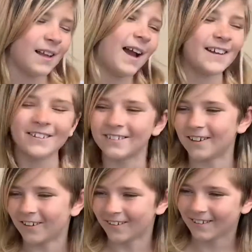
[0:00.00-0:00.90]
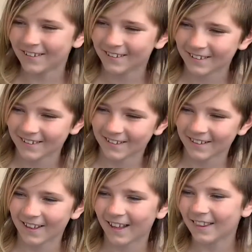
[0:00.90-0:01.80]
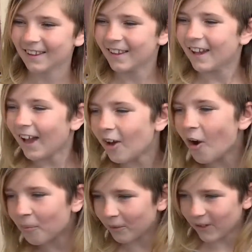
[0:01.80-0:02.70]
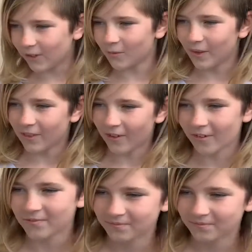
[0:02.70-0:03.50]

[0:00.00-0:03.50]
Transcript: I don't know. I hope we do win though.